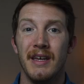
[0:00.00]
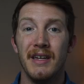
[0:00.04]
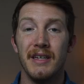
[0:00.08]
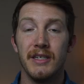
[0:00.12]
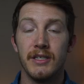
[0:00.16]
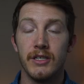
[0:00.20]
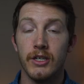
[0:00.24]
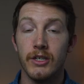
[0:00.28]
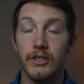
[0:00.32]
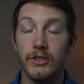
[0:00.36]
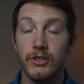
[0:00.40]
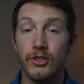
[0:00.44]
It
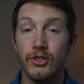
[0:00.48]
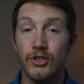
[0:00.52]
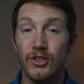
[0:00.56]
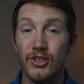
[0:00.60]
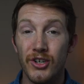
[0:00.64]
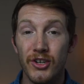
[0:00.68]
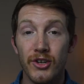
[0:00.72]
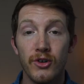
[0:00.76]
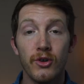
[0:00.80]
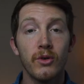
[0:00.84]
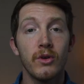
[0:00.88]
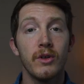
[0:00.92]
is
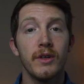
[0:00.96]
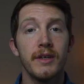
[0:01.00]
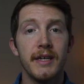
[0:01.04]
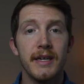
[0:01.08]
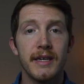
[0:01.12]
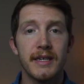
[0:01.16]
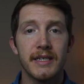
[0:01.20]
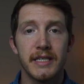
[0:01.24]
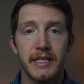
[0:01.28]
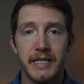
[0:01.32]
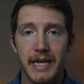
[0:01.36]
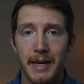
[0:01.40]
generally
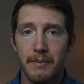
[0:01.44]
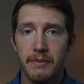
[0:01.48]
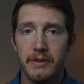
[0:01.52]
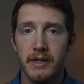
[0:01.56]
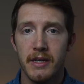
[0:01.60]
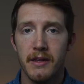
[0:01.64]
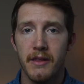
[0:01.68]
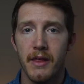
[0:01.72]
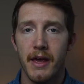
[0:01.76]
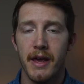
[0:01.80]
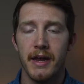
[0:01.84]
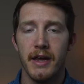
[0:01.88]

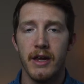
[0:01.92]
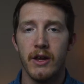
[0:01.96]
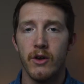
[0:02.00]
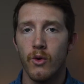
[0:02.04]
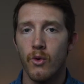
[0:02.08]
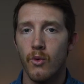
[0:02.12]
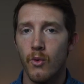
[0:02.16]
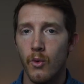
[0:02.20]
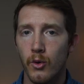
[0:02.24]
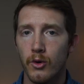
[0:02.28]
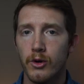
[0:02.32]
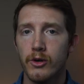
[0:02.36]
accepted that in
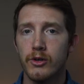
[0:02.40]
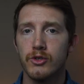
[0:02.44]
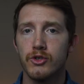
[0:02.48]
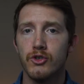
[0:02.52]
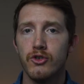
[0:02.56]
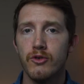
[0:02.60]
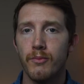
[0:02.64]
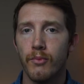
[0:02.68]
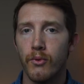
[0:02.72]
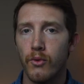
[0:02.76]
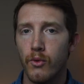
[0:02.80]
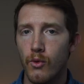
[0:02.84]
order
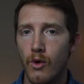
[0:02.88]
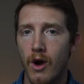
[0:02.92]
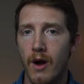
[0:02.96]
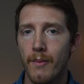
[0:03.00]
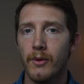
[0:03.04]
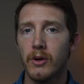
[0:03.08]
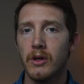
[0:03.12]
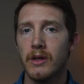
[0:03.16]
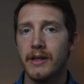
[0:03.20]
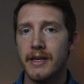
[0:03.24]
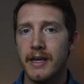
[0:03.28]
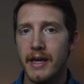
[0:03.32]
to
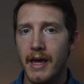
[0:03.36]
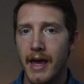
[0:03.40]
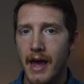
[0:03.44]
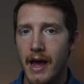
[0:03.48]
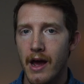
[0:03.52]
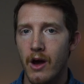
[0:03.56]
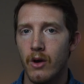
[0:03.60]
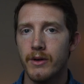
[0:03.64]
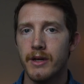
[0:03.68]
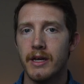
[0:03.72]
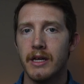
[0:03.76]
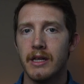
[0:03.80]
properly
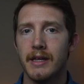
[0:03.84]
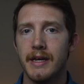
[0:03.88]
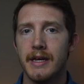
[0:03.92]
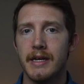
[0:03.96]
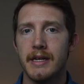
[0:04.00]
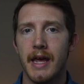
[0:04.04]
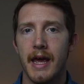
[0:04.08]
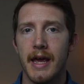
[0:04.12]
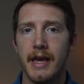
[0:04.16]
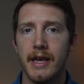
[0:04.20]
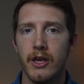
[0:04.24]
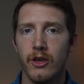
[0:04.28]

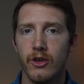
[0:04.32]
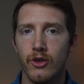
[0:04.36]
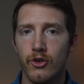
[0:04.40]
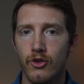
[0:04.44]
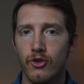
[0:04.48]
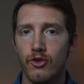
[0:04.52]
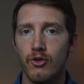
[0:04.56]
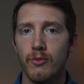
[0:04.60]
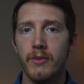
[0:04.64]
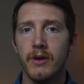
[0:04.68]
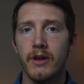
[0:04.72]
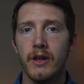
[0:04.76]
calculate a
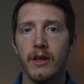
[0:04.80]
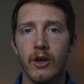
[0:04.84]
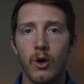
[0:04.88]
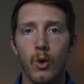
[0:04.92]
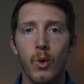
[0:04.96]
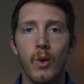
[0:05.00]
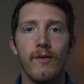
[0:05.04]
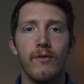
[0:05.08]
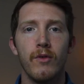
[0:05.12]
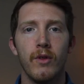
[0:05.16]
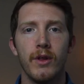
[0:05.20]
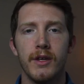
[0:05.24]
human
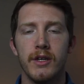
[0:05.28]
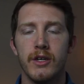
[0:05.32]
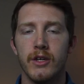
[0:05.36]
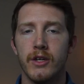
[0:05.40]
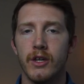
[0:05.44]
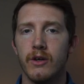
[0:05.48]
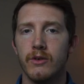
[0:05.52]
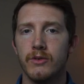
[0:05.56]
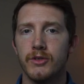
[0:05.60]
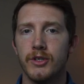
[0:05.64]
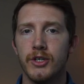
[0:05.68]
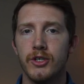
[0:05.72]
equivalent
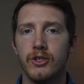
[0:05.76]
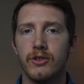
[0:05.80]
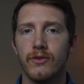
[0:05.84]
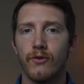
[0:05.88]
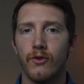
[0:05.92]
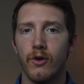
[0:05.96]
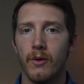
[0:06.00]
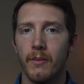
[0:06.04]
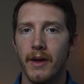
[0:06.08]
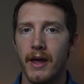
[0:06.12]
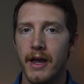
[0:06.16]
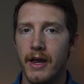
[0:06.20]
dosage
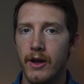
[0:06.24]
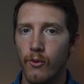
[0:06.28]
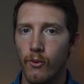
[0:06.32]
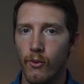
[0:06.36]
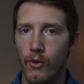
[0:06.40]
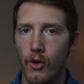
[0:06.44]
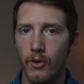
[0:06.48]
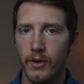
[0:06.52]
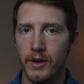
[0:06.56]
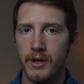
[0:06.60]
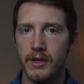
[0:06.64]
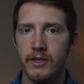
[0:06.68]
from a
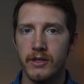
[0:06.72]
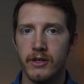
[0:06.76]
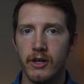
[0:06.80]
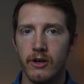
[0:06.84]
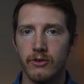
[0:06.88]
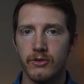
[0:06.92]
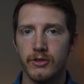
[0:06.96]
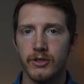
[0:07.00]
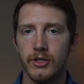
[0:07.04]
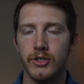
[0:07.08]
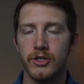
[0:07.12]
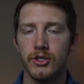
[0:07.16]
rodent
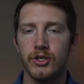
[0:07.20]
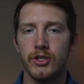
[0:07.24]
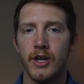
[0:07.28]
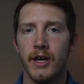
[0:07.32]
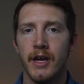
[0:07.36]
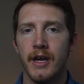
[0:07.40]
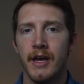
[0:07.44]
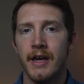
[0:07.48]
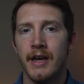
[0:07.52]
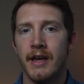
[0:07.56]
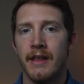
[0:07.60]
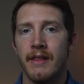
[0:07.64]
dosage,
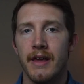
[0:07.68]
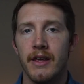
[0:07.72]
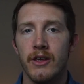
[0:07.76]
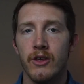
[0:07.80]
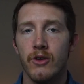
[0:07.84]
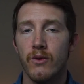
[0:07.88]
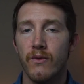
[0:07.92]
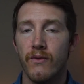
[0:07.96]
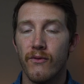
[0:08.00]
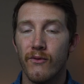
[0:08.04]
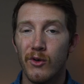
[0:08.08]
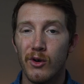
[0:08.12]
that
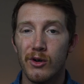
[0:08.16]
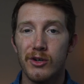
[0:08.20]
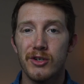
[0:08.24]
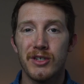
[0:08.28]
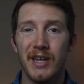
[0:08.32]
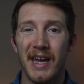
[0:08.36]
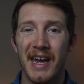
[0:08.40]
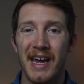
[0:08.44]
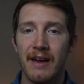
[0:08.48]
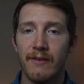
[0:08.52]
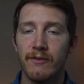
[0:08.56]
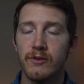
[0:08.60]
you first
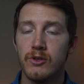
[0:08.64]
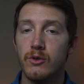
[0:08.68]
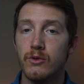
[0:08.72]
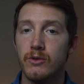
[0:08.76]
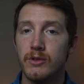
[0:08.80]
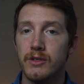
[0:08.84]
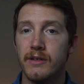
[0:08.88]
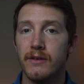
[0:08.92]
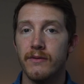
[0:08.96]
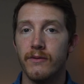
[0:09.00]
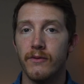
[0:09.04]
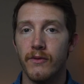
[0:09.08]
have to
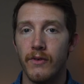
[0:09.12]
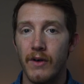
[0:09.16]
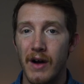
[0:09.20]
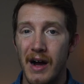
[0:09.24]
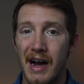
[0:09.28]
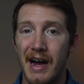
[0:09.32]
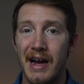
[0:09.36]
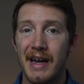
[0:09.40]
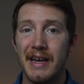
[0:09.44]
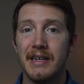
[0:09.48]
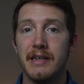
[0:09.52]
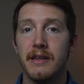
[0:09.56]

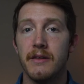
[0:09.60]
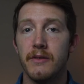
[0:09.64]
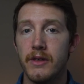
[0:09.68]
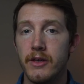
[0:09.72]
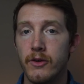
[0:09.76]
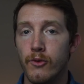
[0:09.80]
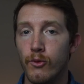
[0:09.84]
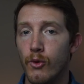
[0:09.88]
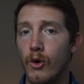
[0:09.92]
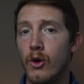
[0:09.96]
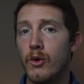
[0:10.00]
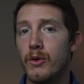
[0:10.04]
divide the
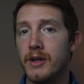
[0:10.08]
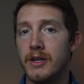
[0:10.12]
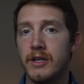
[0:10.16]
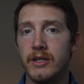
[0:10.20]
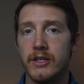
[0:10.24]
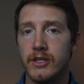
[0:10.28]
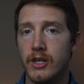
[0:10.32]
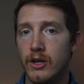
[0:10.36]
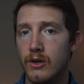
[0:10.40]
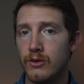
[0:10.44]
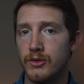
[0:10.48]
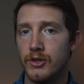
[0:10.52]

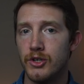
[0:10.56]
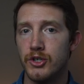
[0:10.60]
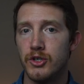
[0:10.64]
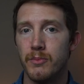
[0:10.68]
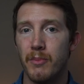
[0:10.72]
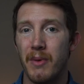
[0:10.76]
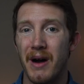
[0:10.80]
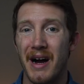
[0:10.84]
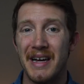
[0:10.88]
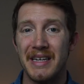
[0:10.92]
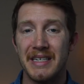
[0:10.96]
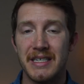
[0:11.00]
rodent dosage
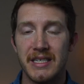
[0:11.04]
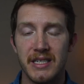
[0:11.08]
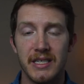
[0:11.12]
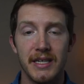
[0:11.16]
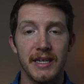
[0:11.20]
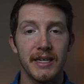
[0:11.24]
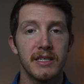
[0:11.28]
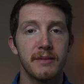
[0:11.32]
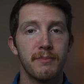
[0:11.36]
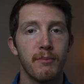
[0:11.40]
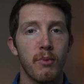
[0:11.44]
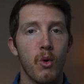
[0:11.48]
by
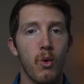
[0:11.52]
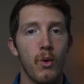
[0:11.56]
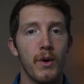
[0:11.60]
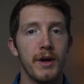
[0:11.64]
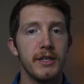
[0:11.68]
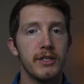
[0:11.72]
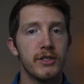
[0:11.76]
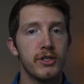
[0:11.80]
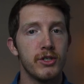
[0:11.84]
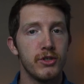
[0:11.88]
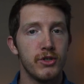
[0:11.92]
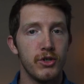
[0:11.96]
six
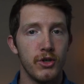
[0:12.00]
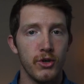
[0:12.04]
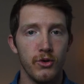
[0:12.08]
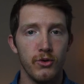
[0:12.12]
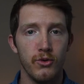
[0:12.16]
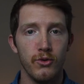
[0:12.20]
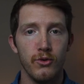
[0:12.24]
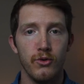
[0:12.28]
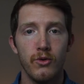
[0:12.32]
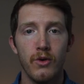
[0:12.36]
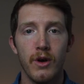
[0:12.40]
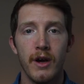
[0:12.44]
point
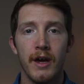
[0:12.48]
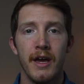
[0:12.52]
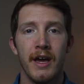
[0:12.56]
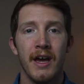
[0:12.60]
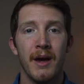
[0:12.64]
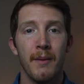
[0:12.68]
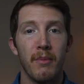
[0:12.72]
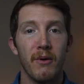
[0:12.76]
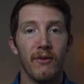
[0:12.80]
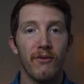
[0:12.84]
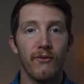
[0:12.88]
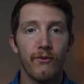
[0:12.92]
two
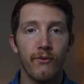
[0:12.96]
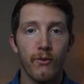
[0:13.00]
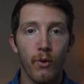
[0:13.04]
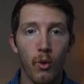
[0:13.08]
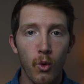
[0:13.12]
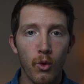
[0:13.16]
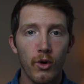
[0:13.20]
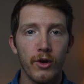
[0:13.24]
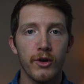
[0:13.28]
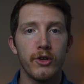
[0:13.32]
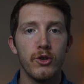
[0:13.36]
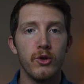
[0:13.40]

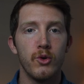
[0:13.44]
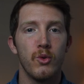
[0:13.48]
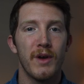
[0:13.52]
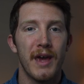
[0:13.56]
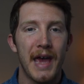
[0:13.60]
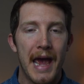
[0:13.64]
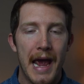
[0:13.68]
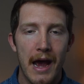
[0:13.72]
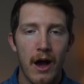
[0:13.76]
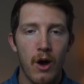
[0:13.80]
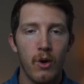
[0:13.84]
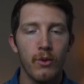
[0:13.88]
before you
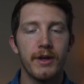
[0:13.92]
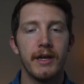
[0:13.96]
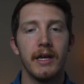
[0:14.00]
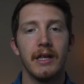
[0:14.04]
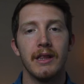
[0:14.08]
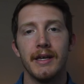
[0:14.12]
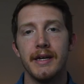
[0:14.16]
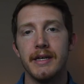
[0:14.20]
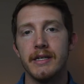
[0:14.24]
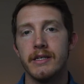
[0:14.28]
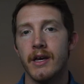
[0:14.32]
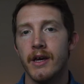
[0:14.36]

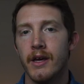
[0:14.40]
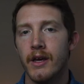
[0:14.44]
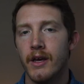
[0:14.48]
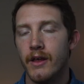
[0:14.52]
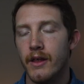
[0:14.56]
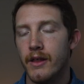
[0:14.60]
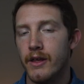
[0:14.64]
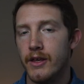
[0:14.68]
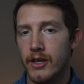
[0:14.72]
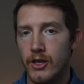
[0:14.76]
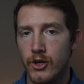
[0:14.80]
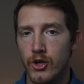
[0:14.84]
calculate
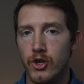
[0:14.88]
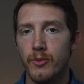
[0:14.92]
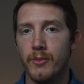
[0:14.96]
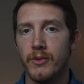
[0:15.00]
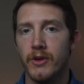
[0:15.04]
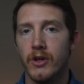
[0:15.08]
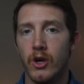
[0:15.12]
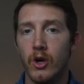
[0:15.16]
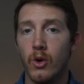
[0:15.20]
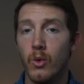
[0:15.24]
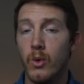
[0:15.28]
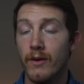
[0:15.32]
a
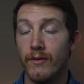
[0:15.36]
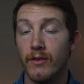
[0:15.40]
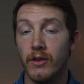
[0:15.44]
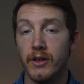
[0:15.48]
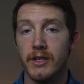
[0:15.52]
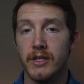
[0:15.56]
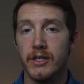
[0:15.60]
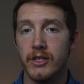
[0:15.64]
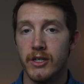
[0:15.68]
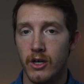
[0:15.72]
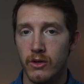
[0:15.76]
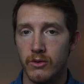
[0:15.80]
human
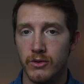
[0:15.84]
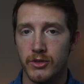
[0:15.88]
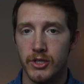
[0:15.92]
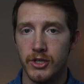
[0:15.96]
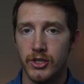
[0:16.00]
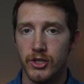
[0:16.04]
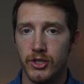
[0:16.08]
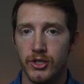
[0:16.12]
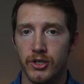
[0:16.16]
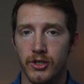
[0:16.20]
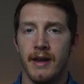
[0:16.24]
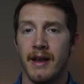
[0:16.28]
equivalent
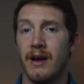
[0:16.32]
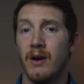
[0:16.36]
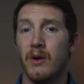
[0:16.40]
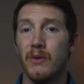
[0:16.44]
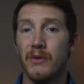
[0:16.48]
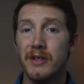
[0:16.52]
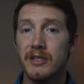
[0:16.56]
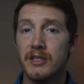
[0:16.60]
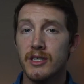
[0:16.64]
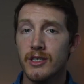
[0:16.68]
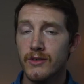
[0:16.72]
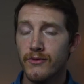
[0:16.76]
dosage. Now,
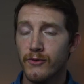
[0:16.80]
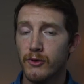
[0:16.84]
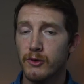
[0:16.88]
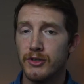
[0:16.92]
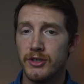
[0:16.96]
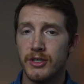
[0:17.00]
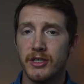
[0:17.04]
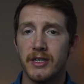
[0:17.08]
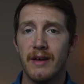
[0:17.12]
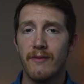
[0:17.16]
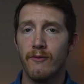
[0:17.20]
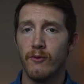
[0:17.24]
this is for
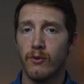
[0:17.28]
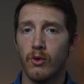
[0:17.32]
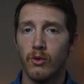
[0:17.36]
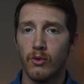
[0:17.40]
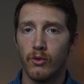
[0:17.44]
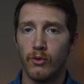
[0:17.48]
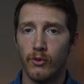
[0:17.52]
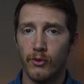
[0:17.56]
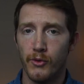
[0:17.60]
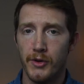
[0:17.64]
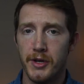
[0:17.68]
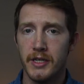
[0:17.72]

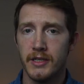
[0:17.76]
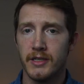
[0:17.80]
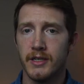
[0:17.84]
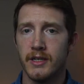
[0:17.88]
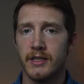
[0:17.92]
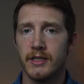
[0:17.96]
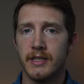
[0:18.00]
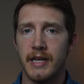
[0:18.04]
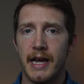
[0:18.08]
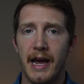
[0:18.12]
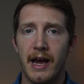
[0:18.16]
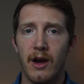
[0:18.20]
several
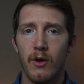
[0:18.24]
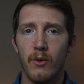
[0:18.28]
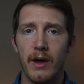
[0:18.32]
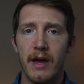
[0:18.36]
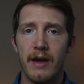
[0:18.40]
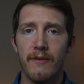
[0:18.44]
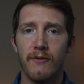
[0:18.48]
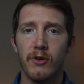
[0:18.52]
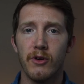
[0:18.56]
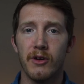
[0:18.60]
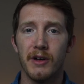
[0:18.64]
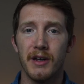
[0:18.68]
reasons.
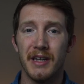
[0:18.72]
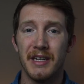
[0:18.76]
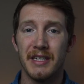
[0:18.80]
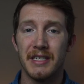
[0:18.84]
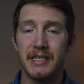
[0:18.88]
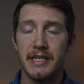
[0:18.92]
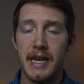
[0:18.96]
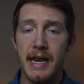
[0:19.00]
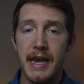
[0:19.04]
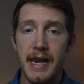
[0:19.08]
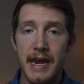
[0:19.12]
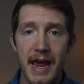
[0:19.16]
However, it
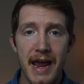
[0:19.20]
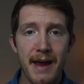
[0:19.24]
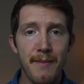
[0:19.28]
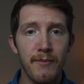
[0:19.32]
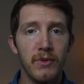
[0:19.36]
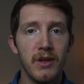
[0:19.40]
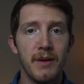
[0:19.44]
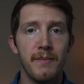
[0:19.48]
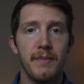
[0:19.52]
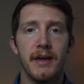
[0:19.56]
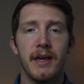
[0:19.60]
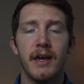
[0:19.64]
is
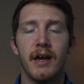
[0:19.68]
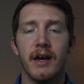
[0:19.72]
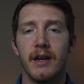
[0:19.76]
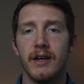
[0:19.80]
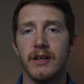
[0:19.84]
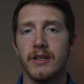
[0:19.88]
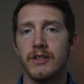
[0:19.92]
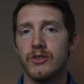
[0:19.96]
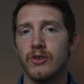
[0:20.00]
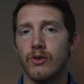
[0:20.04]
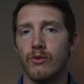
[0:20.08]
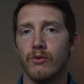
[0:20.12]
namely
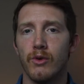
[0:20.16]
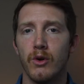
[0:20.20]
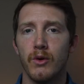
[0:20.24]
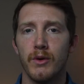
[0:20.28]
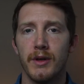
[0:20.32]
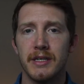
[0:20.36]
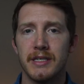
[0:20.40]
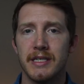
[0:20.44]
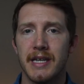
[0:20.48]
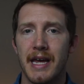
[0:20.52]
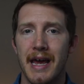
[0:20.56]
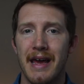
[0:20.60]
because
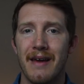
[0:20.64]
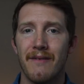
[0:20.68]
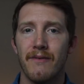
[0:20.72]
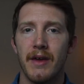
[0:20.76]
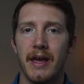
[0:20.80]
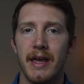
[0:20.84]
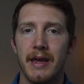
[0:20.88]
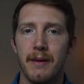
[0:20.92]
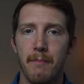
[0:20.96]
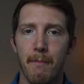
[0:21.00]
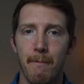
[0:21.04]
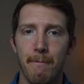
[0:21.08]
rodents have
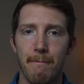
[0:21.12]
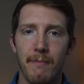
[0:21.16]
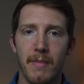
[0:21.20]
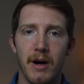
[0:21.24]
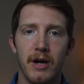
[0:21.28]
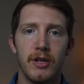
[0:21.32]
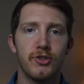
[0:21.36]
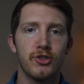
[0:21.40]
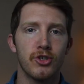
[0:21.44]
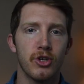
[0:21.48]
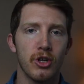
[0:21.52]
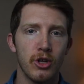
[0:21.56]
a
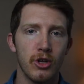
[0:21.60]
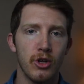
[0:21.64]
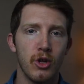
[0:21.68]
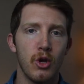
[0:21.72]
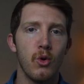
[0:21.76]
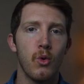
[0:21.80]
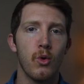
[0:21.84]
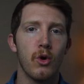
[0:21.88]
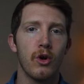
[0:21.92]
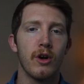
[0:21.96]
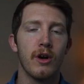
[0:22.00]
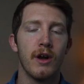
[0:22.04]
much
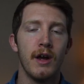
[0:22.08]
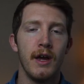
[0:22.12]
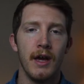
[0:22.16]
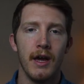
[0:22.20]
lower